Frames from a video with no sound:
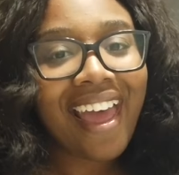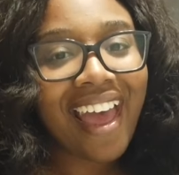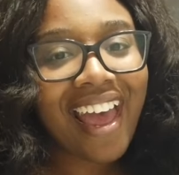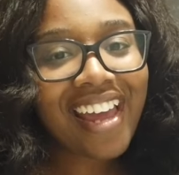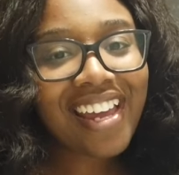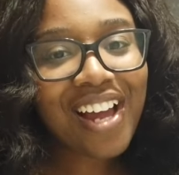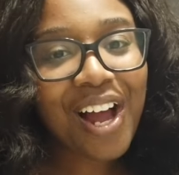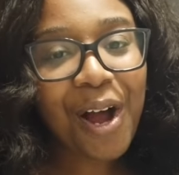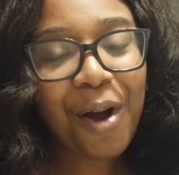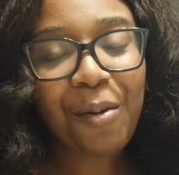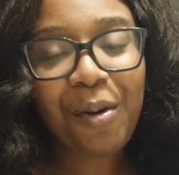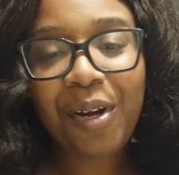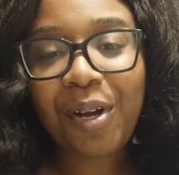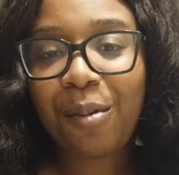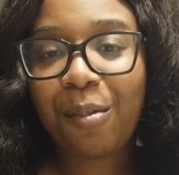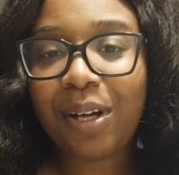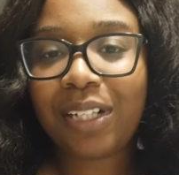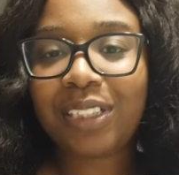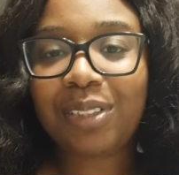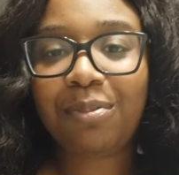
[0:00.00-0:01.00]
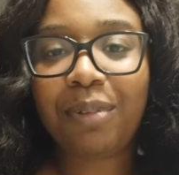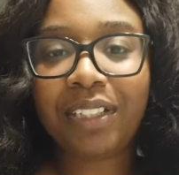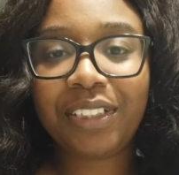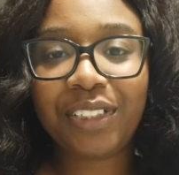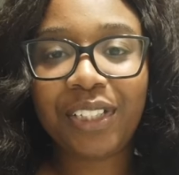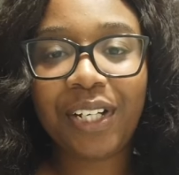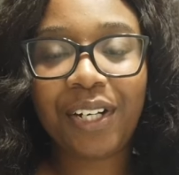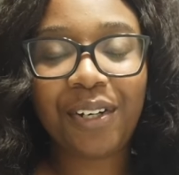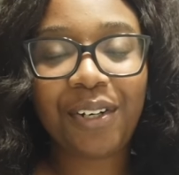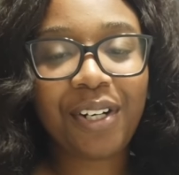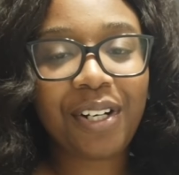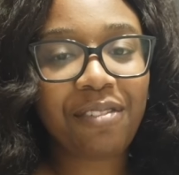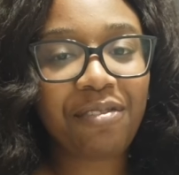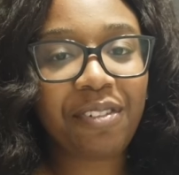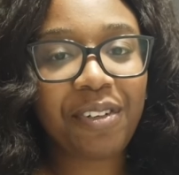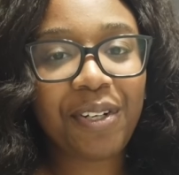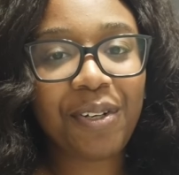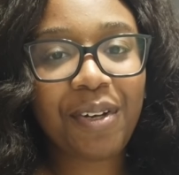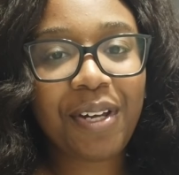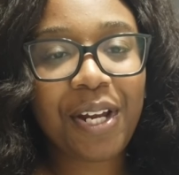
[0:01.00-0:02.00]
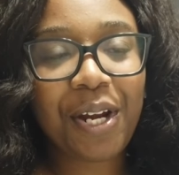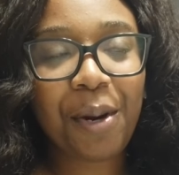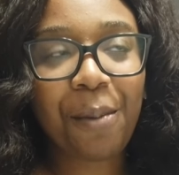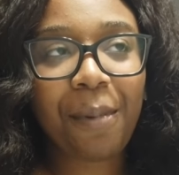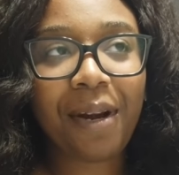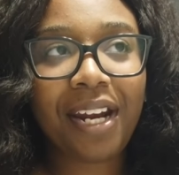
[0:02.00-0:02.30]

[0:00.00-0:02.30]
Hey y'all, welcome back to my channel. If you're new here,